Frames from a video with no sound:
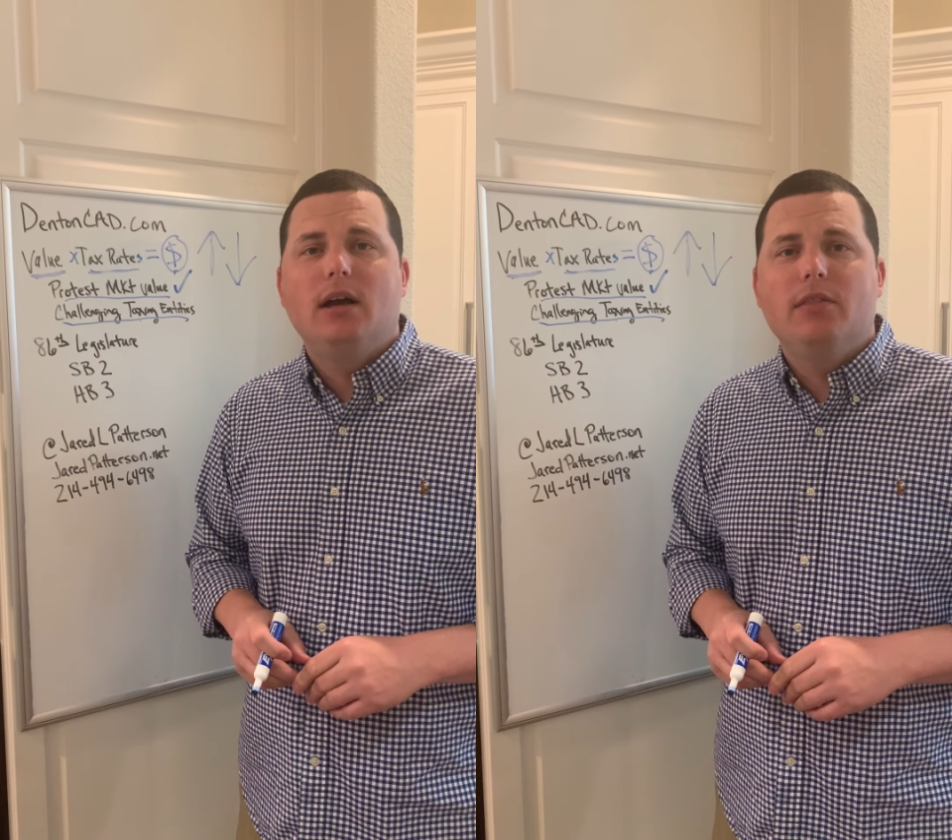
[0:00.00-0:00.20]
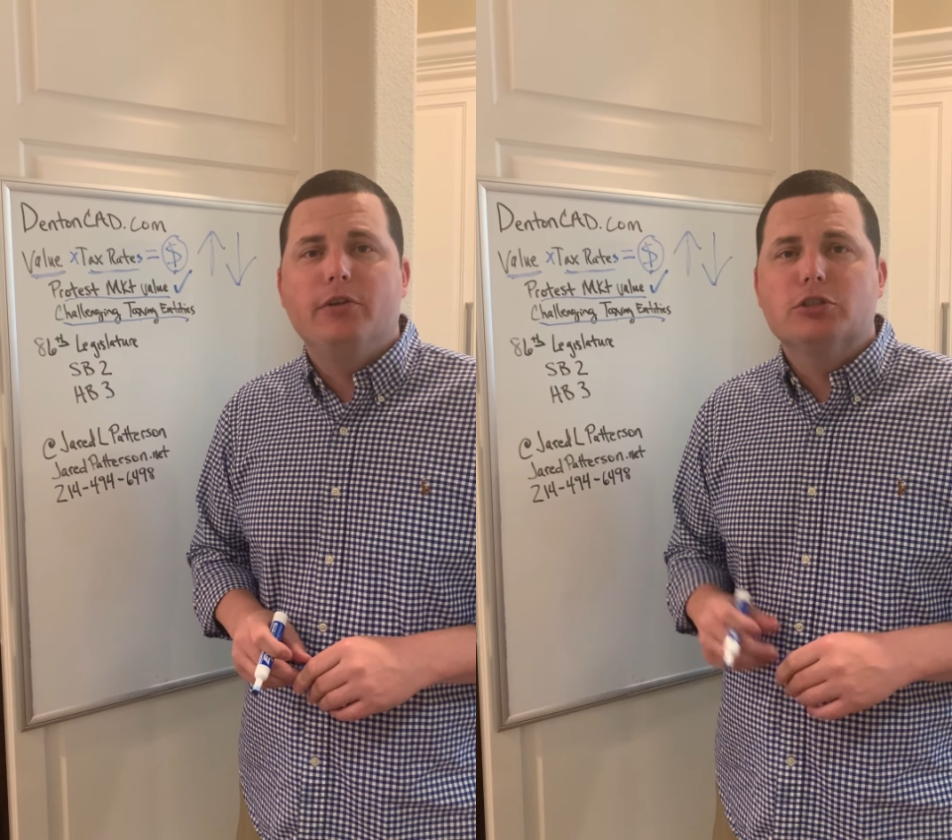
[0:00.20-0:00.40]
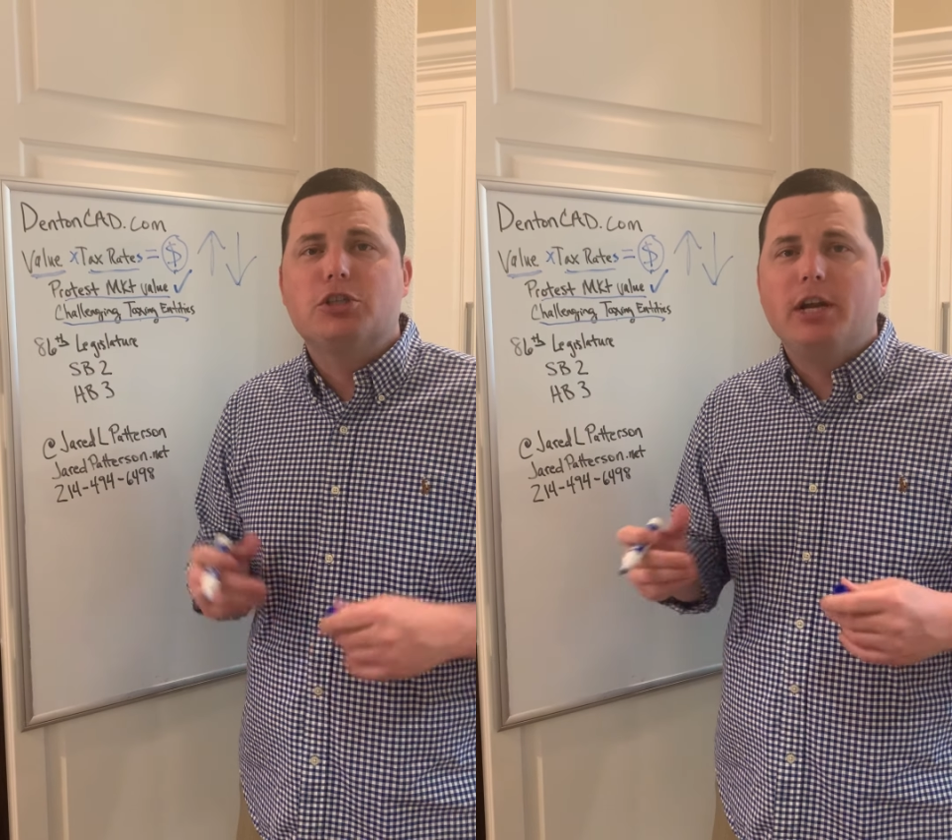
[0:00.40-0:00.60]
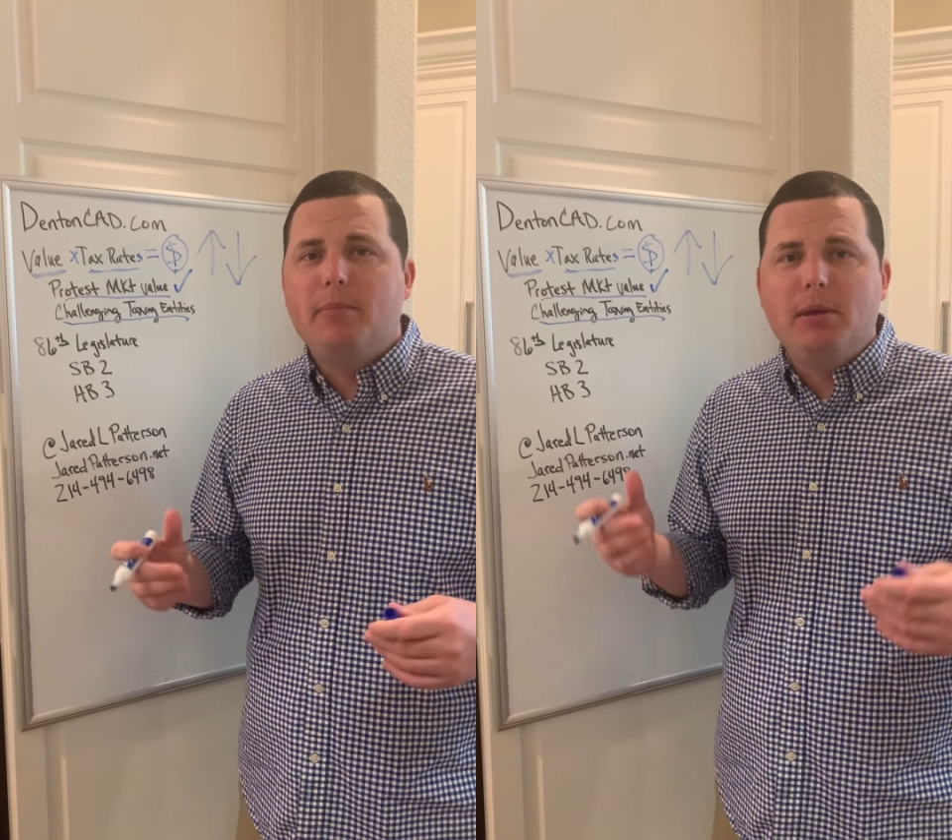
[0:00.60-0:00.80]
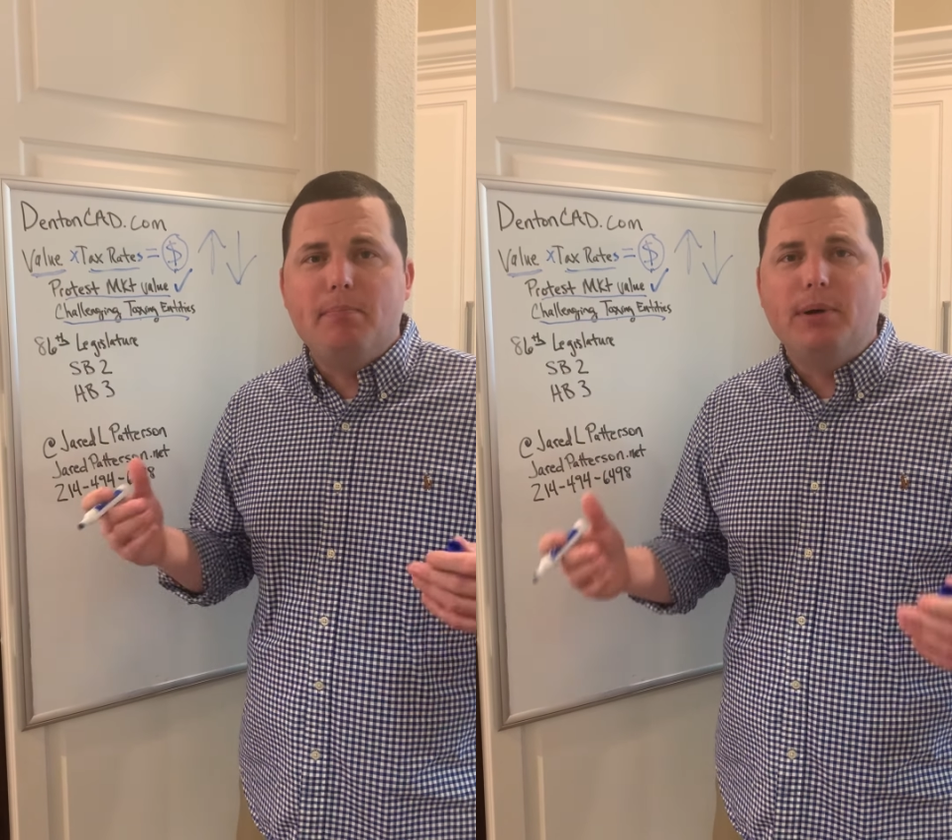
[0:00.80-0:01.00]
There's going to
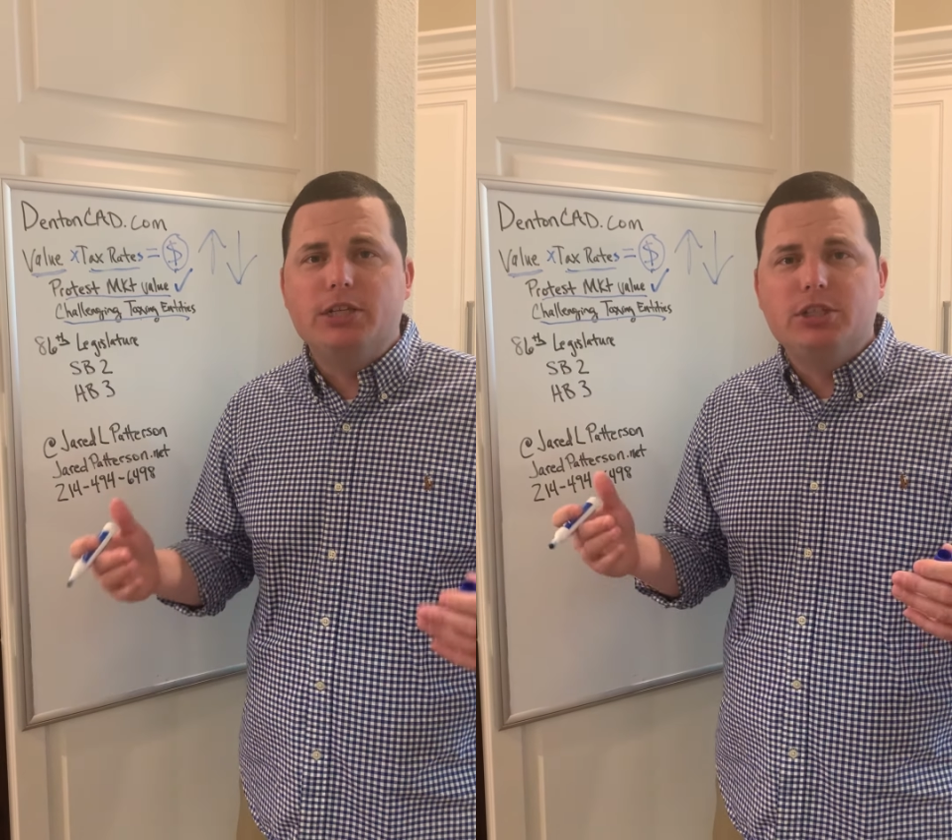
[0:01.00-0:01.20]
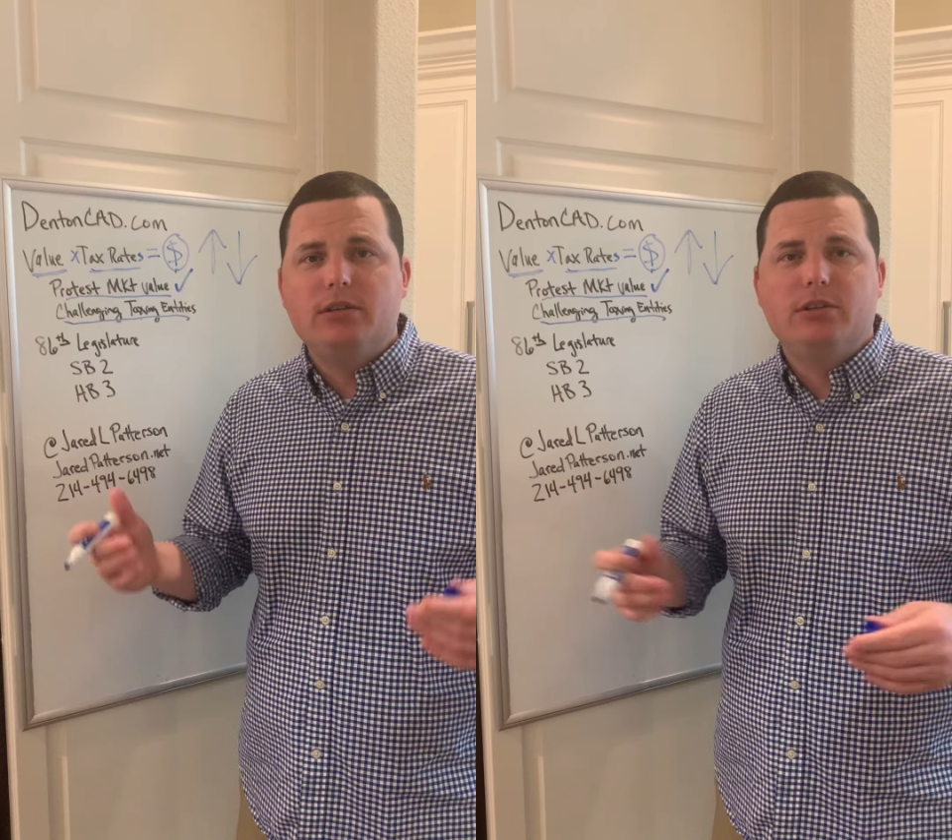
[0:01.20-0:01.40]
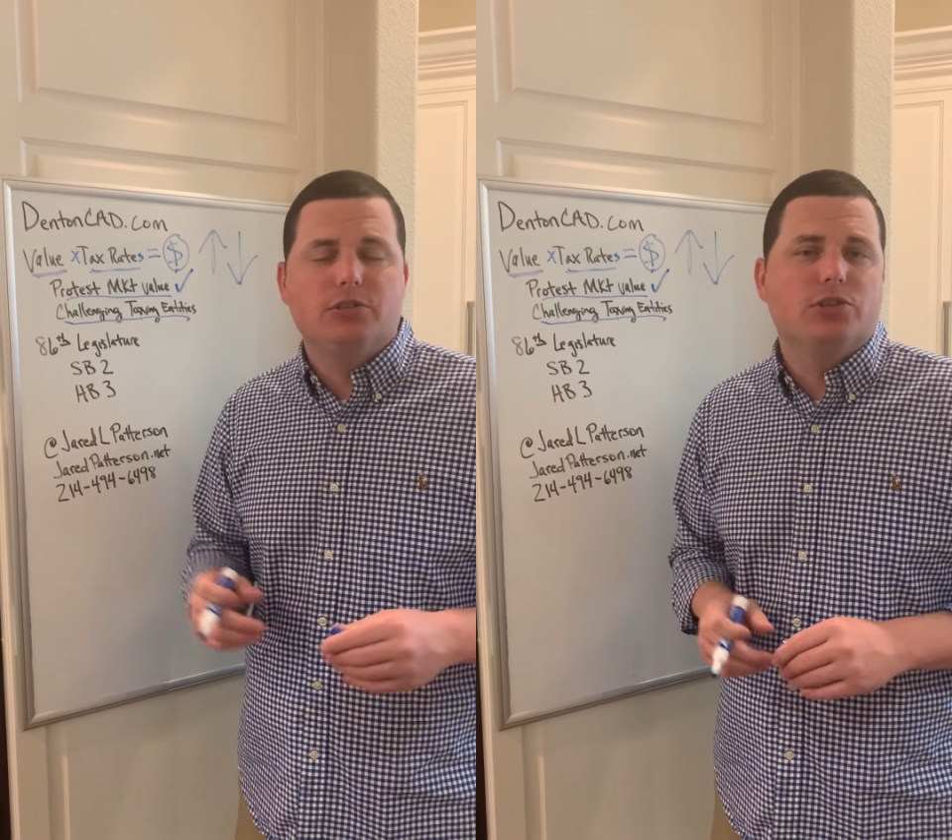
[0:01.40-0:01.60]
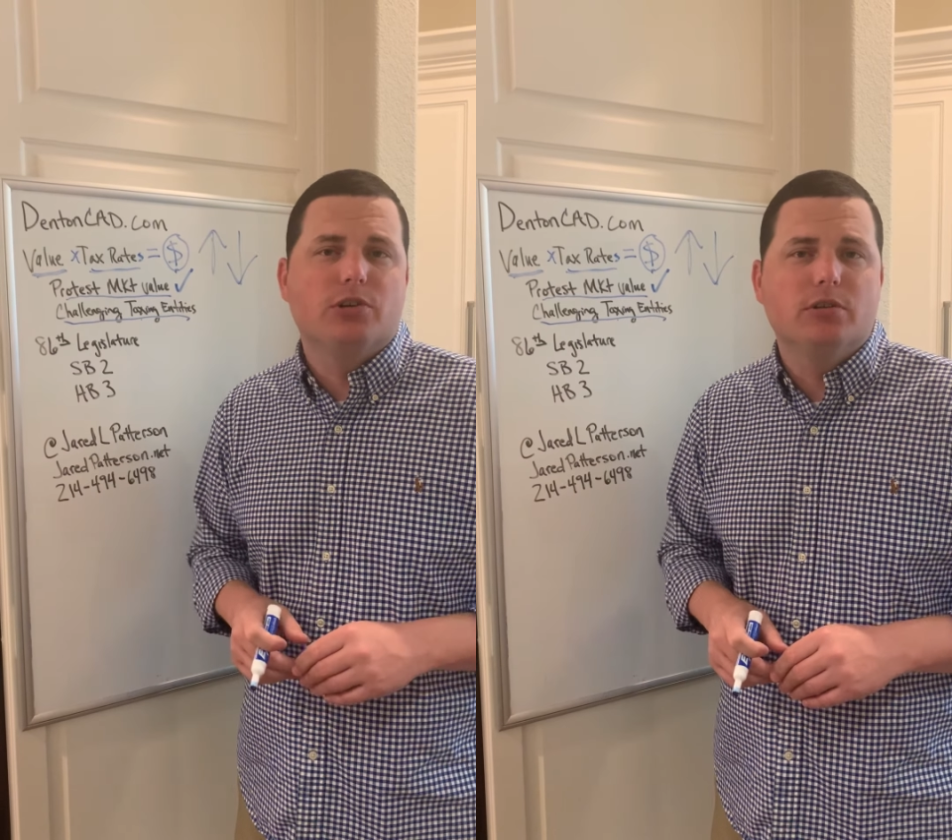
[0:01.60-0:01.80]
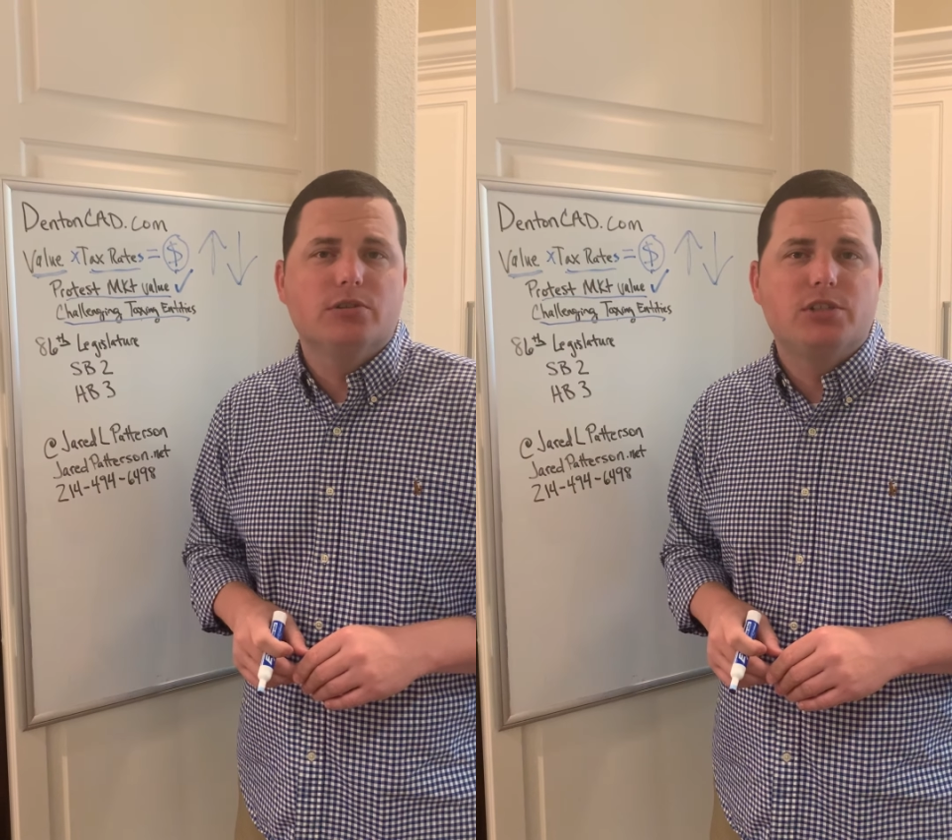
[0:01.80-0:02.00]
be budget
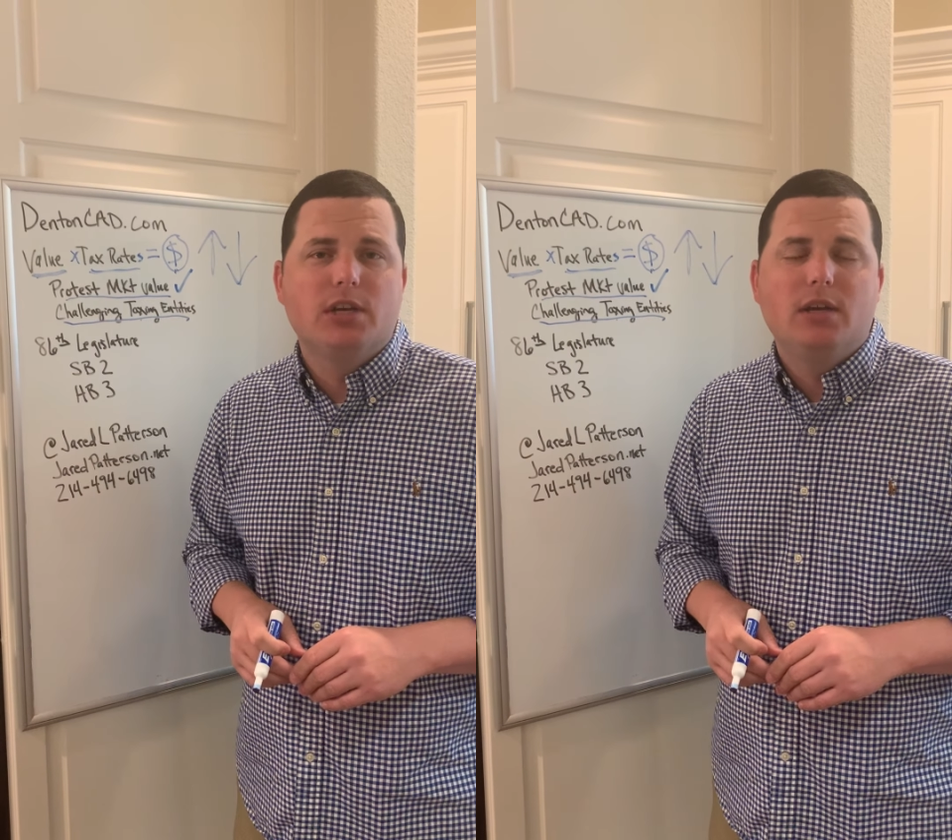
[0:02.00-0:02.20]
concerns